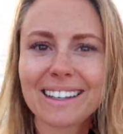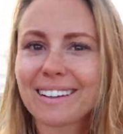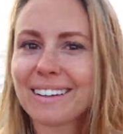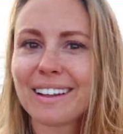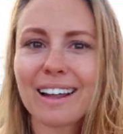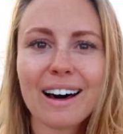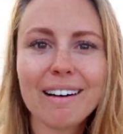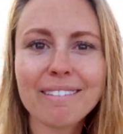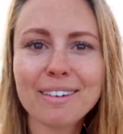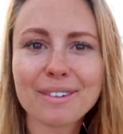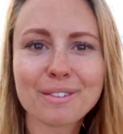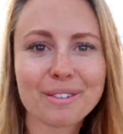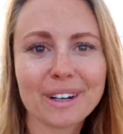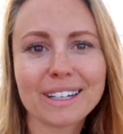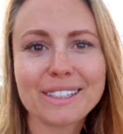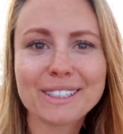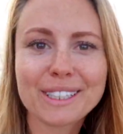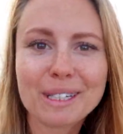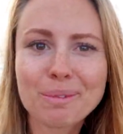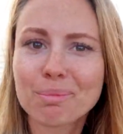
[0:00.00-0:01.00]
and love and
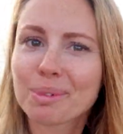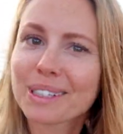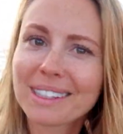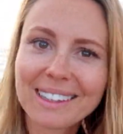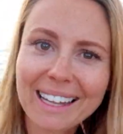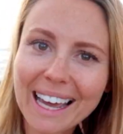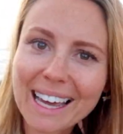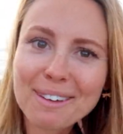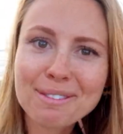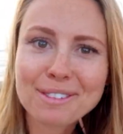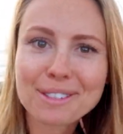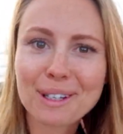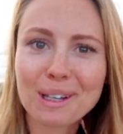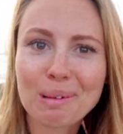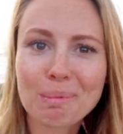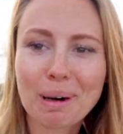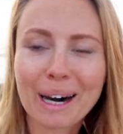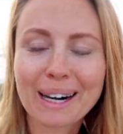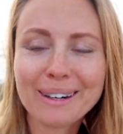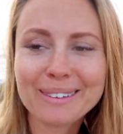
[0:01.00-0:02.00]
friendship what life's
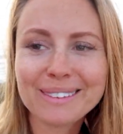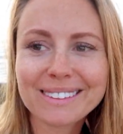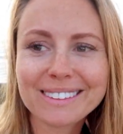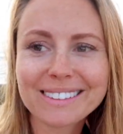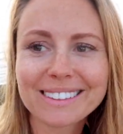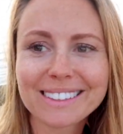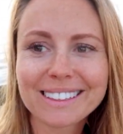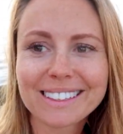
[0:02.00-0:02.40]
all about